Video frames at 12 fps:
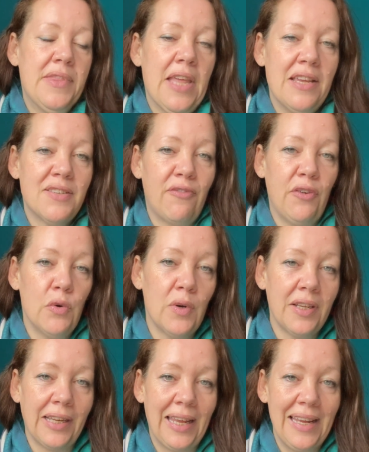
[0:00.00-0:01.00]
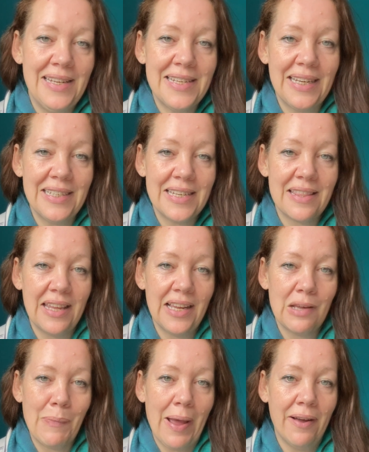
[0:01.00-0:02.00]
There's fuel and heating to
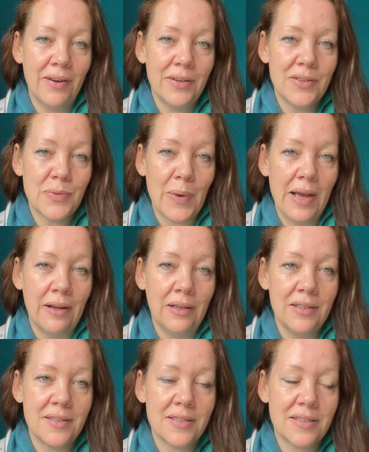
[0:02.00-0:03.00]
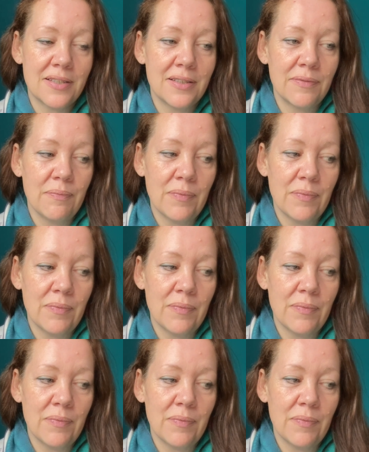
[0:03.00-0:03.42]
think about, as well as